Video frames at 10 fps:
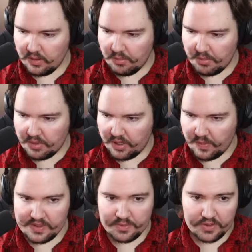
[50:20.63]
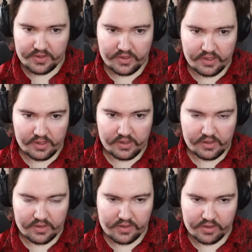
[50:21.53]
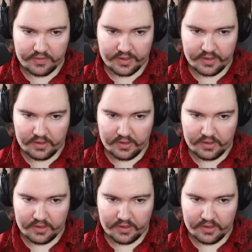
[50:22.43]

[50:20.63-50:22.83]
But otherwise, mostly silver.